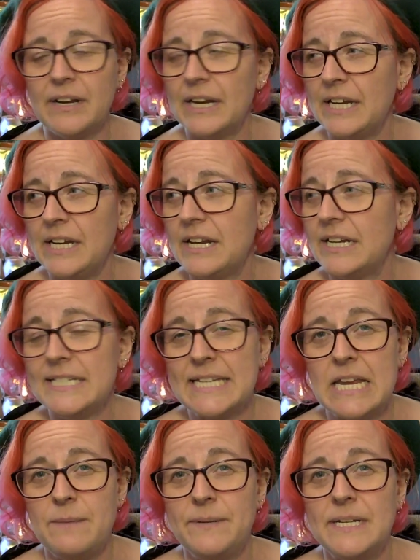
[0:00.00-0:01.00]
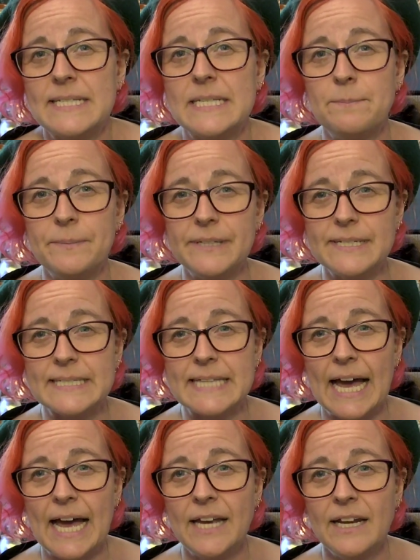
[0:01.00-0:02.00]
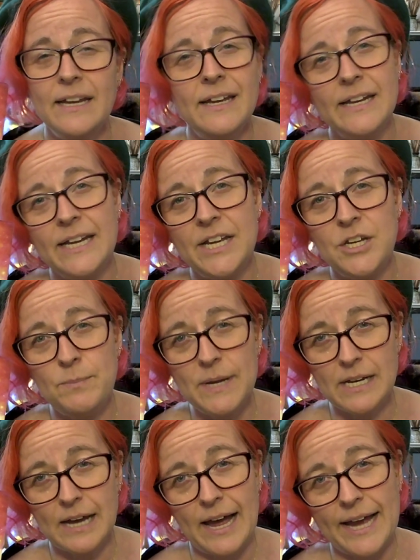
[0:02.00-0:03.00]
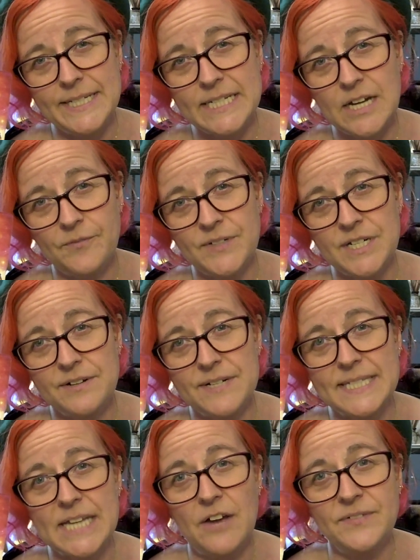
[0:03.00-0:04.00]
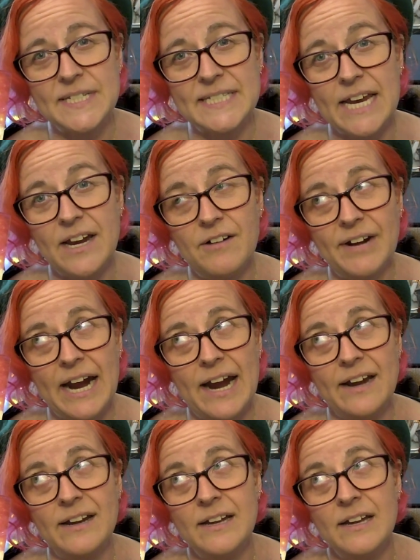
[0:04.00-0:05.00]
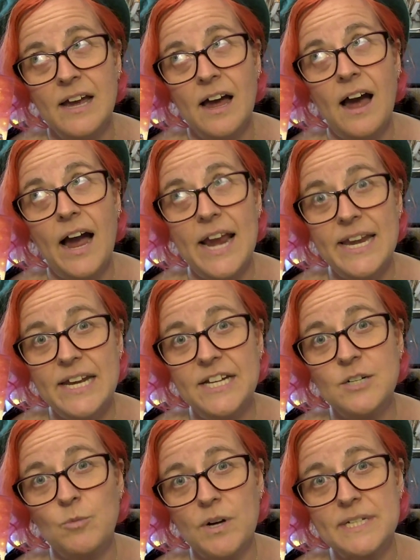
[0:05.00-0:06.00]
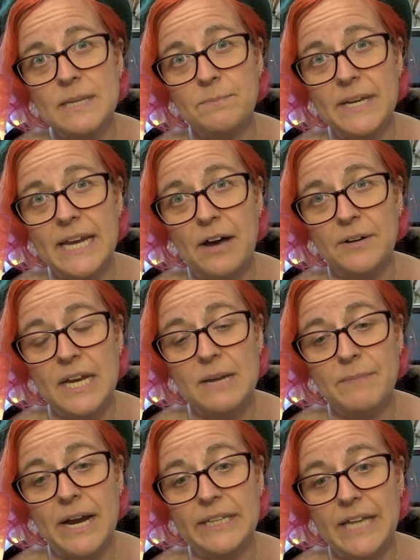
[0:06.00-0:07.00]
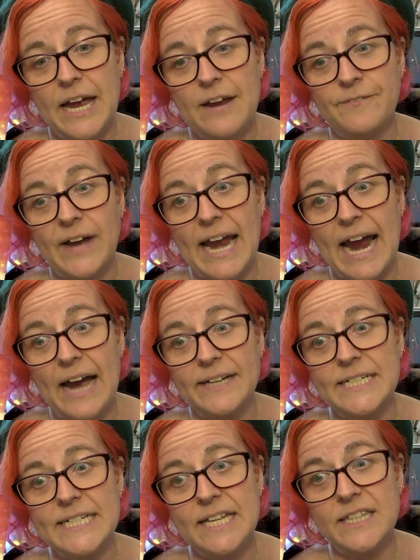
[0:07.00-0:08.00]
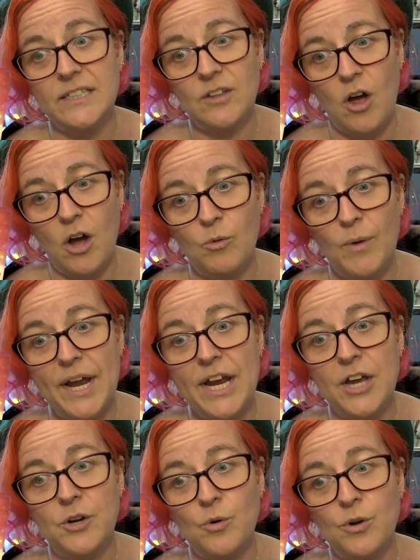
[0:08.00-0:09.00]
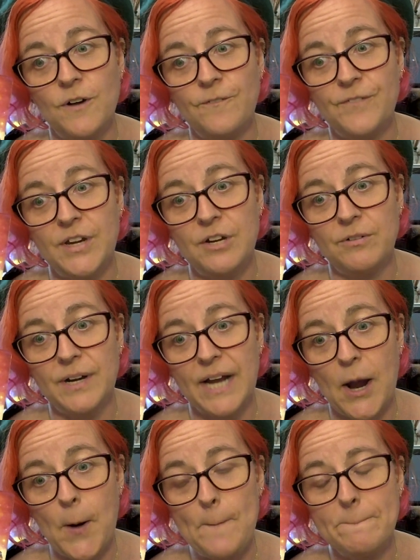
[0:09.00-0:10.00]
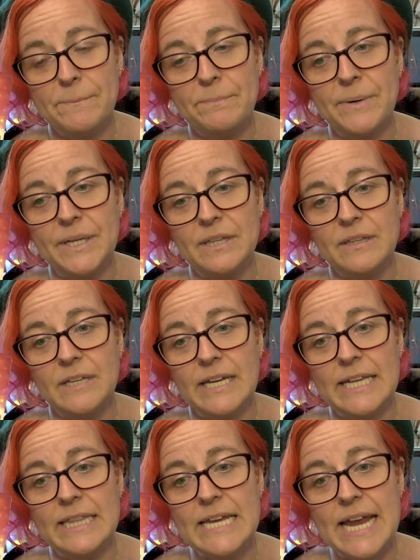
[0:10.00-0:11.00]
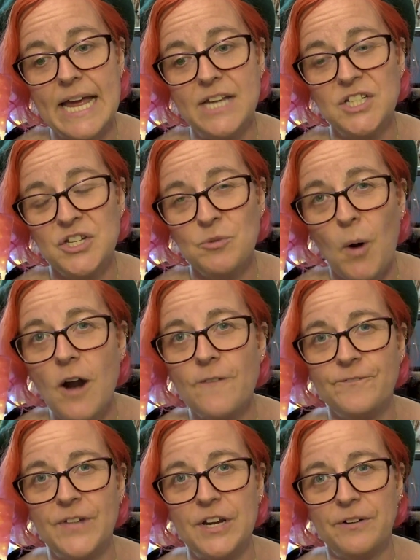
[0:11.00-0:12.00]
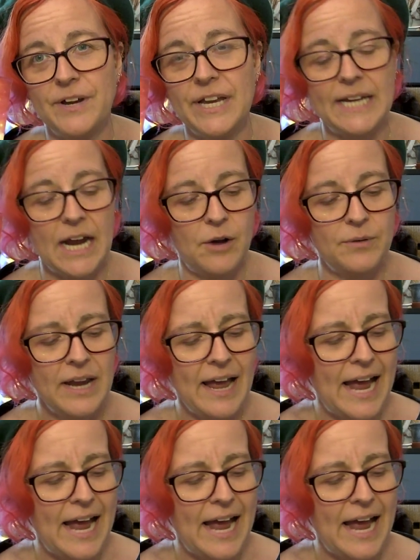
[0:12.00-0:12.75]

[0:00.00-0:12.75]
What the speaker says: Can you just keep it as simple as that? Can you be kind enough to yourself to say, okay, I needed to work something out in my life. I had to take the long way in order to figure it out. But in the end, you are figuring it out,